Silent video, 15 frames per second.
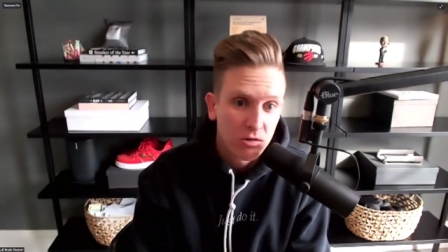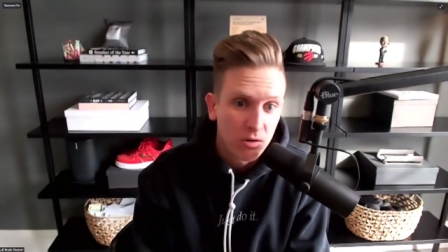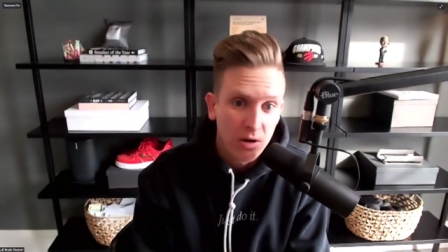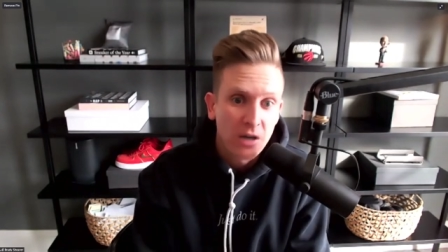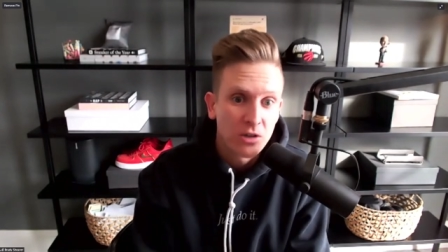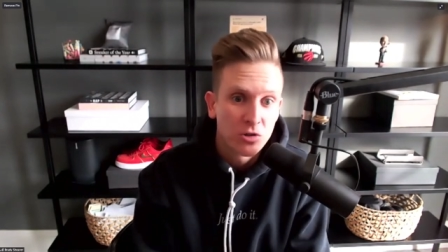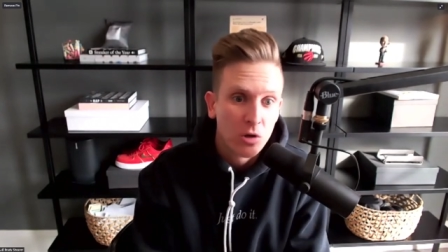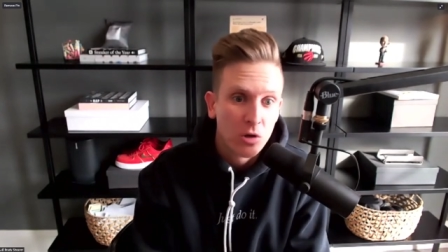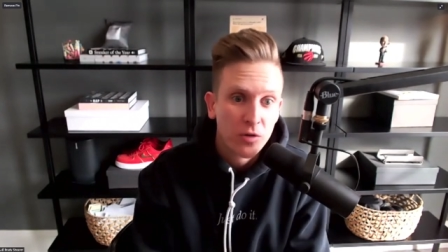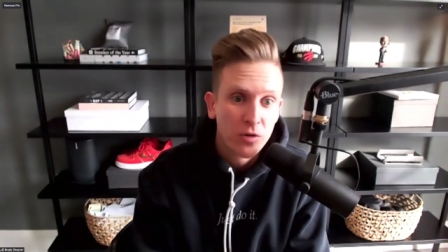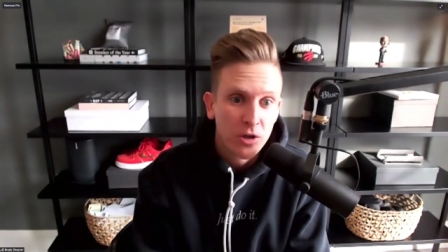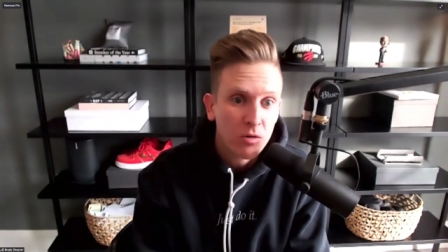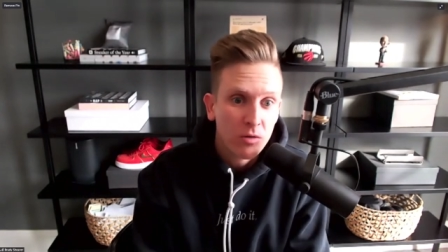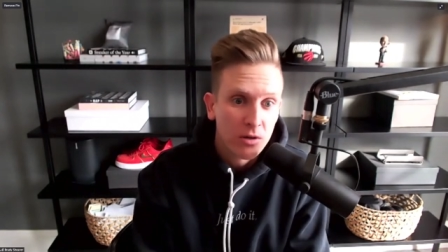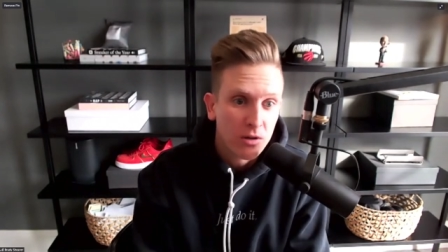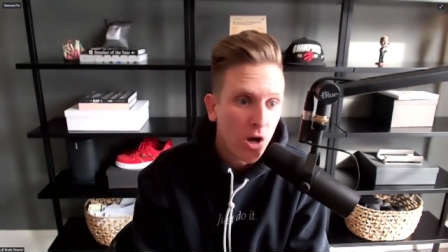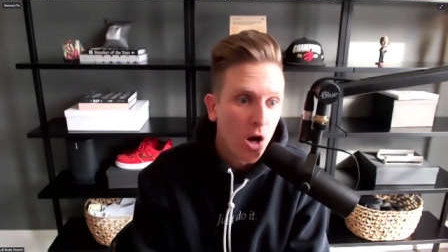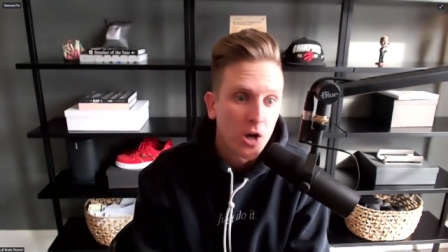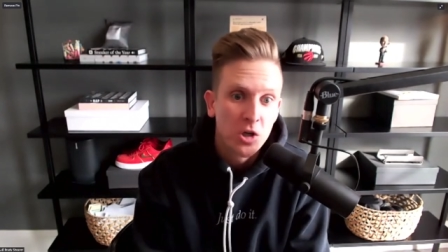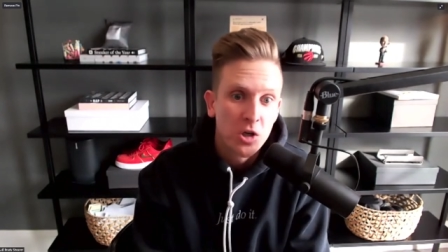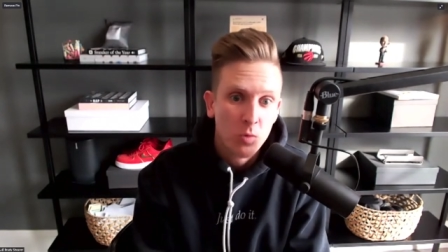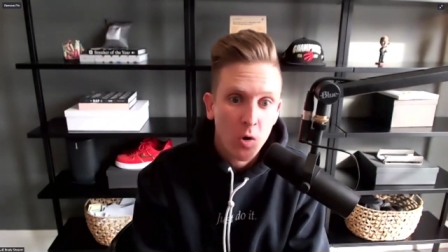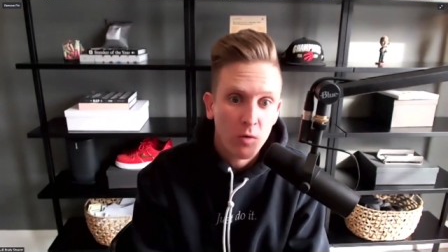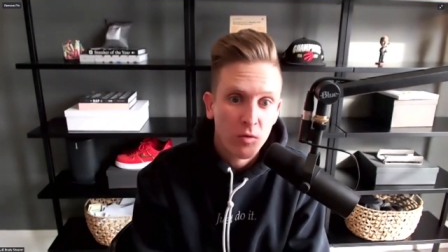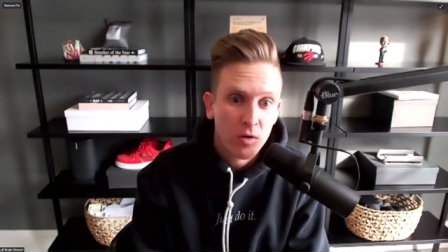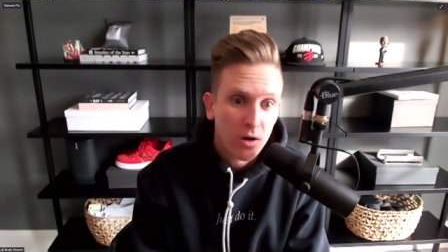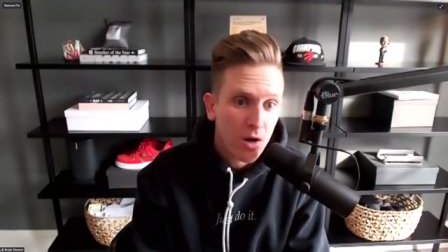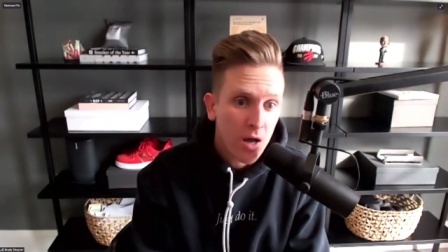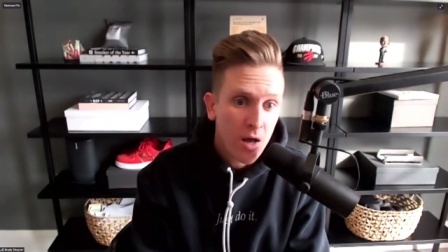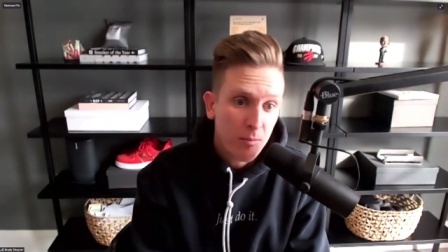crash over you and knock you
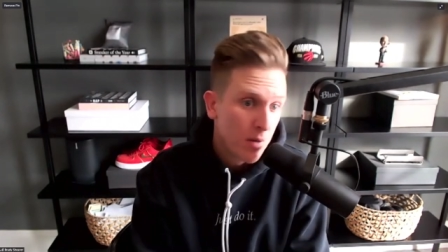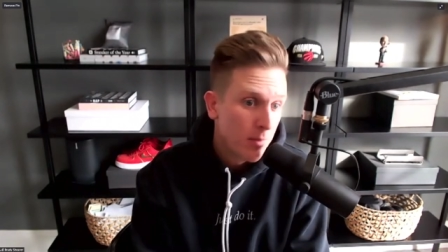over. Maybe